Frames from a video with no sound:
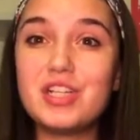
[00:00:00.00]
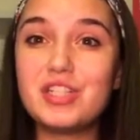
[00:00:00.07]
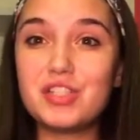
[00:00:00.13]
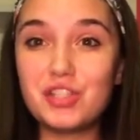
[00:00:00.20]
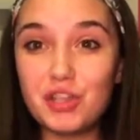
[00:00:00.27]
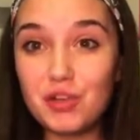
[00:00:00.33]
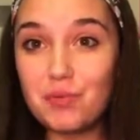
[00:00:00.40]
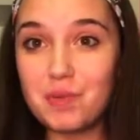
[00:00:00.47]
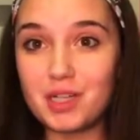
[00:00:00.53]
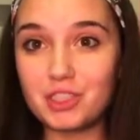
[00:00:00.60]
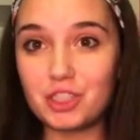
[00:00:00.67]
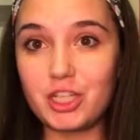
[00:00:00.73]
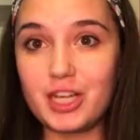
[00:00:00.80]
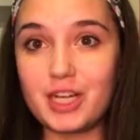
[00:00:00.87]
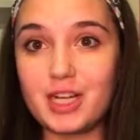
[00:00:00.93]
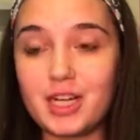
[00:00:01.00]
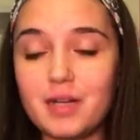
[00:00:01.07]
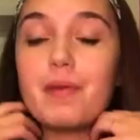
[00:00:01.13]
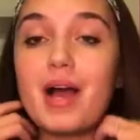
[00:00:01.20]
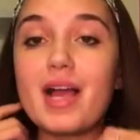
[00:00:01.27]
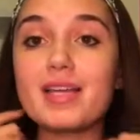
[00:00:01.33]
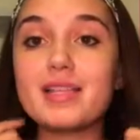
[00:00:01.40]
too much here,
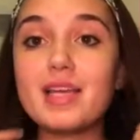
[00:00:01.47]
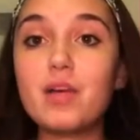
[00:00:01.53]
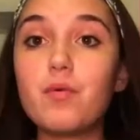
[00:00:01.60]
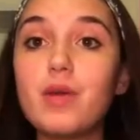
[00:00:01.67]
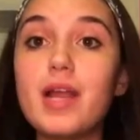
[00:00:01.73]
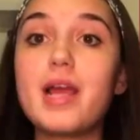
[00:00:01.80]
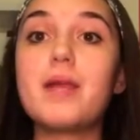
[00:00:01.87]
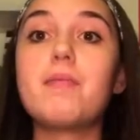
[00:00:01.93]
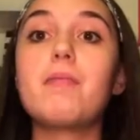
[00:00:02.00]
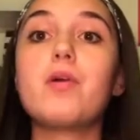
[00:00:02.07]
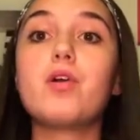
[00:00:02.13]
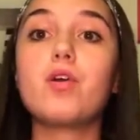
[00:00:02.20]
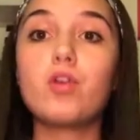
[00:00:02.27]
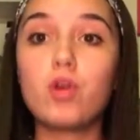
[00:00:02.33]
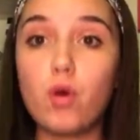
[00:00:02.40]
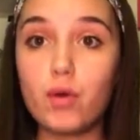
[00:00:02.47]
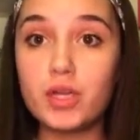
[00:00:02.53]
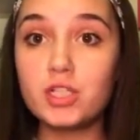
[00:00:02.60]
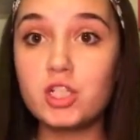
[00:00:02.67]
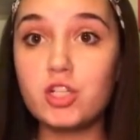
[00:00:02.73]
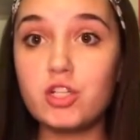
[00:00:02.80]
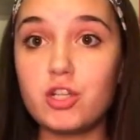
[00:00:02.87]
but I think what I'm
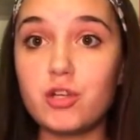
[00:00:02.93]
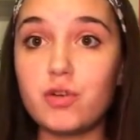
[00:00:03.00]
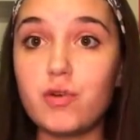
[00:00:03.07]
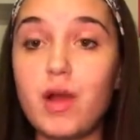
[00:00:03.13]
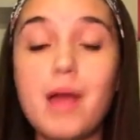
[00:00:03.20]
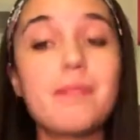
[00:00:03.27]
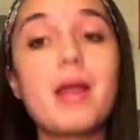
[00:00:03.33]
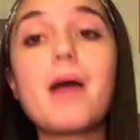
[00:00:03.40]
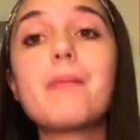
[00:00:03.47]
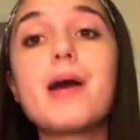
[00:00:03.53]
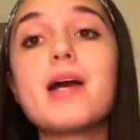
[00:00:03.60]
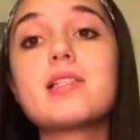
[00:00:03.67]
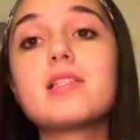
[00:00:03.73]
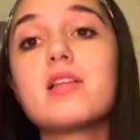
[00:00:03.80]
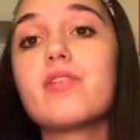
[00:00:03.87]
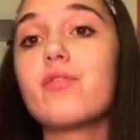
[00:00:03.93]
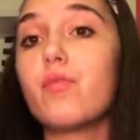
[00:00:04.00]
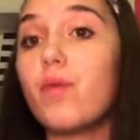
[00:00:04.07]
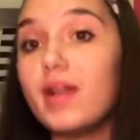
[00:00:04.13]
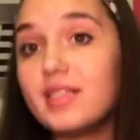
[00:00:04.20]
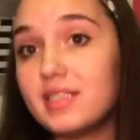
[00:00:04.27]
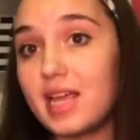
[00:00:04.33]
going to do, I'm not positive
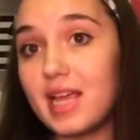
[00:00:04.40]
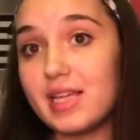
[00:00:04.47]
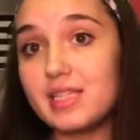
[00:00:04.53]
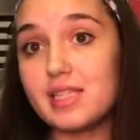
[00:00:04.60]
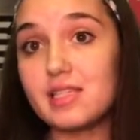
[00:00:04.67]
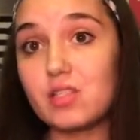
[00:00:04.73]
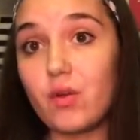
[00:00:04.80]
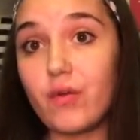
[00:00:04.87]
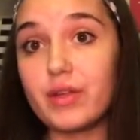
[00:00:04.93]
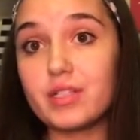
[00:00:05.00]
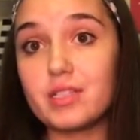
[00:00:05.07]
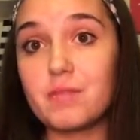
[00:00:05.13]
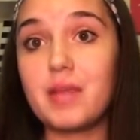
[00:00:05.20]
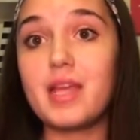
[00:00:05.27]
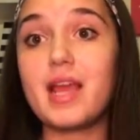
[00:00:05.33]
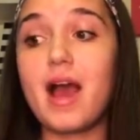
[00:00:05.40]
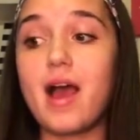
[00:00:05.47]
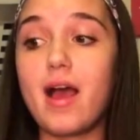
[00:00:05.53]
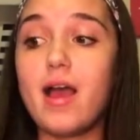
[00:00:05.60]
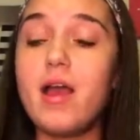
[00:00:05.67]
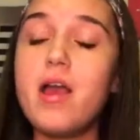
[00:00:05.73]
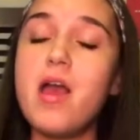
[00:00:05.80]
what days it's going to be
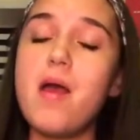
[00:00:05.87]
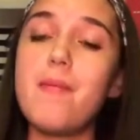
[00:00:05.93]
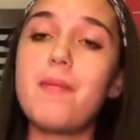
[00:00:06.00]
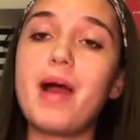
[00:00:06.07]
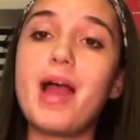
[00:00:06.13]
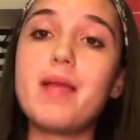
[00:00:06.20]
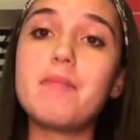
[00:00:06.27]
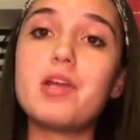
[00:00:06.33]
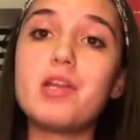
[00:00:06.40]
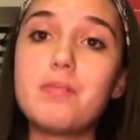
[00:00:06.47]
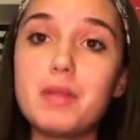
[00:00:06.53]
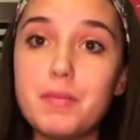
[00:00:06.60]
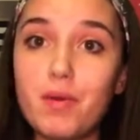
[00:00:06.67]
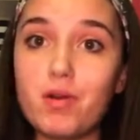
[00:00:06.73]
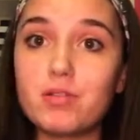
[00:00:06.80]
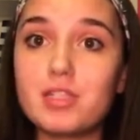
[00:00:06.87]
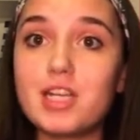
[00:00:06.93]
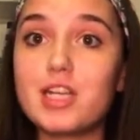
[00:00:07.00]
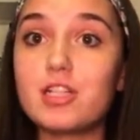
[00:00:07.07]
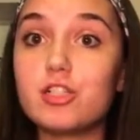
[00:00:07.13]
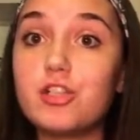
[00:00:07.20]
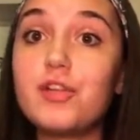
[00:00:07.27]
yet, but I'm going to be
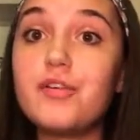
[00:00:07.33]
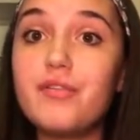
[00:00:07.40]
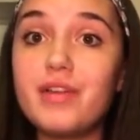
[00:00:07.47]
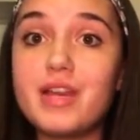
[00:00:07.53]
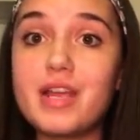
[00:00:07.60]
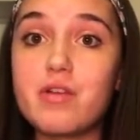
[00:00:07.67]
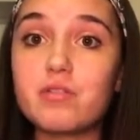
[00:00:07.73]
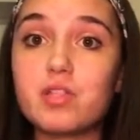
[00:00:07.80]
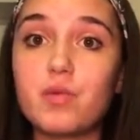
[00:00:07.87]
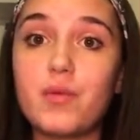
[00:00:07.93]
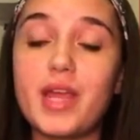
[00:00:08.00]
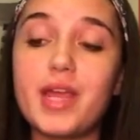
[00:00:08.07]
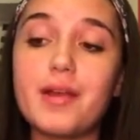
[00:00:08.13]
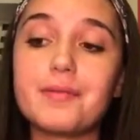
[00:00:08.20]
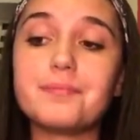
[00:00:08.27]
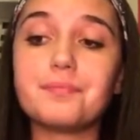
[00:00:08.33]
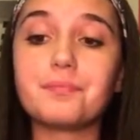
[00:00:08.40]
posting 2 videos a week.